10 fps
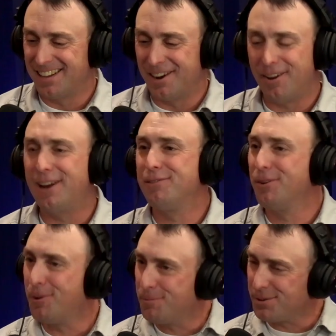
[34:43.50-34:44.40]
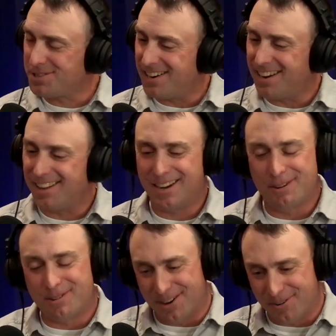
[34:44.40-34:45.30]
They all have their own
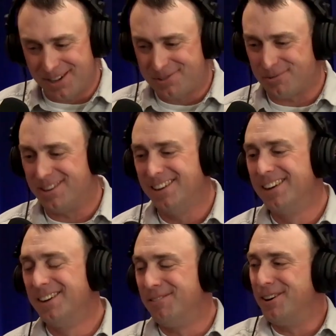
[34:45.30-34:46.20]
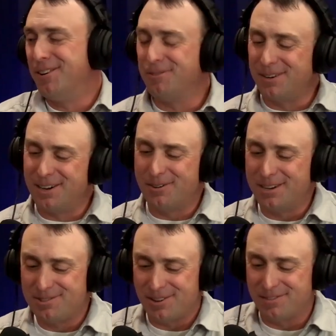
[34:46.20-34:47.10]
personality. We know each one. We know
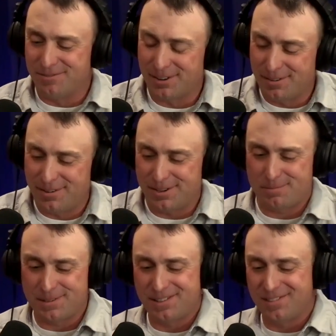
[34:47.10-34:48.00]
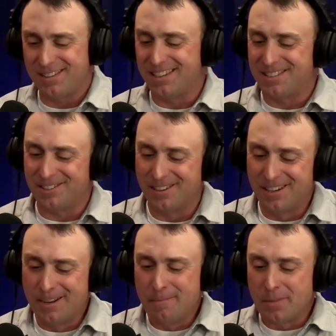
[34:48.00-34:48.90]
each one very, very specifically. So,
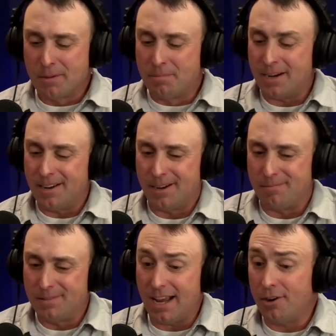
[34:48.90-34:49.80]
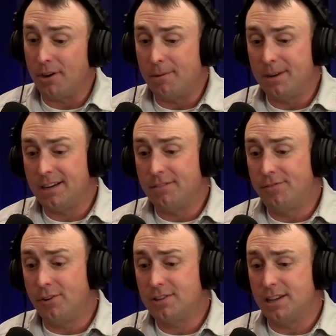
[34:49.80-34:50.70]
but
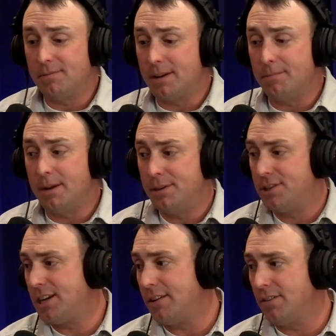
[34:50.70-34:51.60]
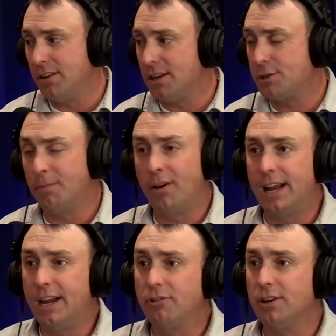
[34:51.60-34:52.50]
folks that maybe just have a small
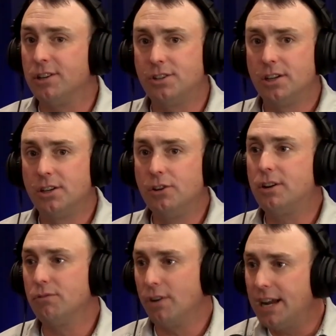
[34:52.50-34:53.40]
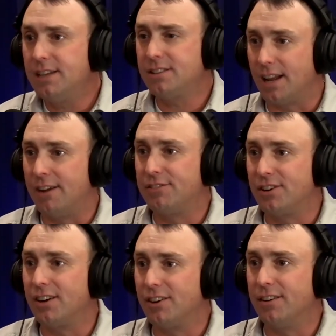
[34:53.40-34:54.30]
acreage, you can raise
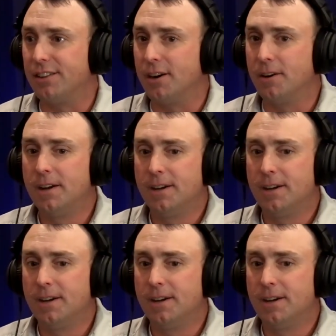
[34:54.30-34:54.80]
livestock on there.